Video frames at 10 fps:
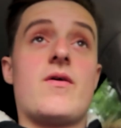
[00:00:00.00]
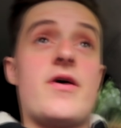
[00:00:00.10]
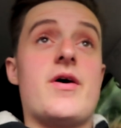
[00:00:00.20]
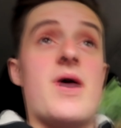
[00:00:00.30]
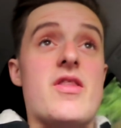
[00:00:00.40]

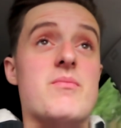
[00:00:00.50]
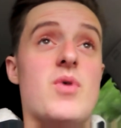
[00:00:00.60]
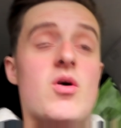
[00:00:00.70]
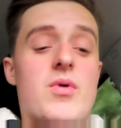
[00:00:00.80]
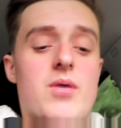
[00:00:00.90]
Uh, at the
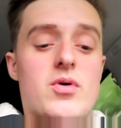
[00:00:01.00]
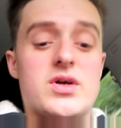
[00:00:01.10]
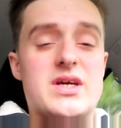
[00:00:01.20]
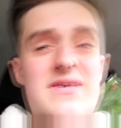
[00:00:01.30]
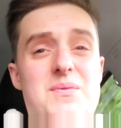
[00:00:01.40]
moment, I'm
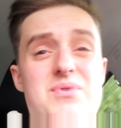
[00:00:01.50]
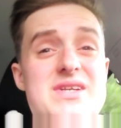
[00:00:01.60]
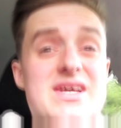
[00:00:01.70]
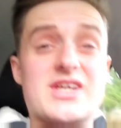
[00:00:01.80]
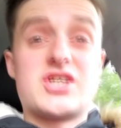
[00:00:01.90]
not going to give a
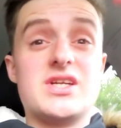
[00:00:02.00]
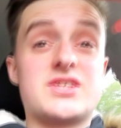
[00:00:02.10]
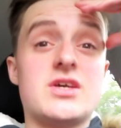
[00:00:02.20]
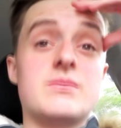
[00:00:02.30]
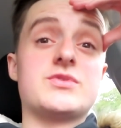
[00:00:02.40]
prediction
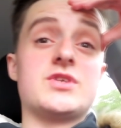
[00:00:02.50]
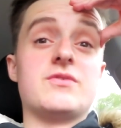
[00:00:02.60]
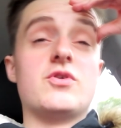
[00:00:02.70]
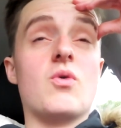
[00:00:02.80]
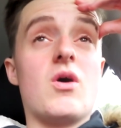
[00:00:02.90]
in terms
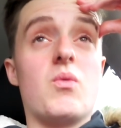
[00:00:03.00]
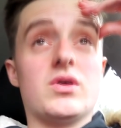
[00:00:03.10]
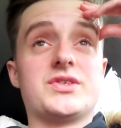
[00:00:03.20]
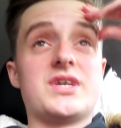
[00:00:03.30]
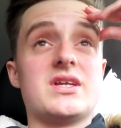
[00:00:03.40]
of who I
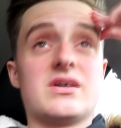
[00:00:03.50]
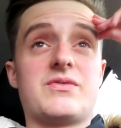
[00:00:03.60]
want in.